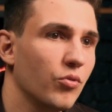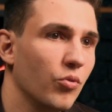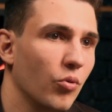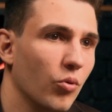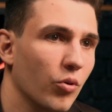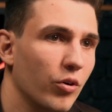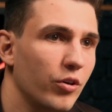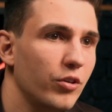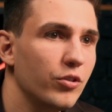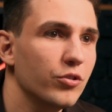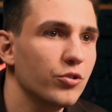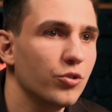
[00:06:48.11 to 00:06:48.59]

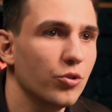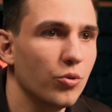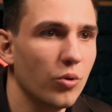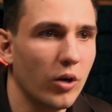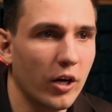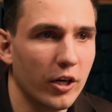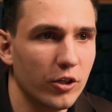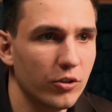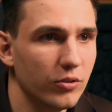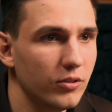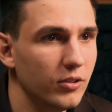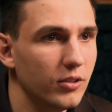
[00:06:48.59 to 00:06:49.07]
for
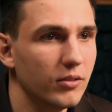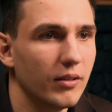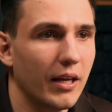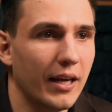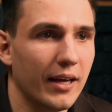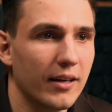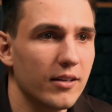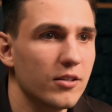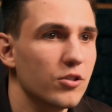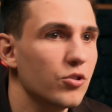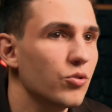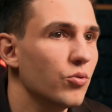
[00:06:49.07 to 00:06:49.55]

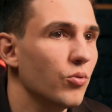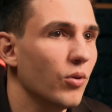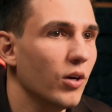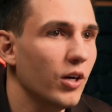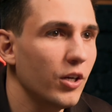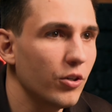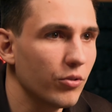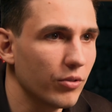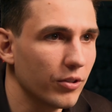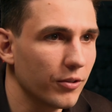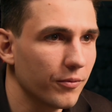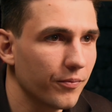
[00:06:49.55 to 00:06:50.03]

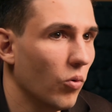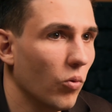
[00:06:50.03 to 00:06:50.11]
200x200,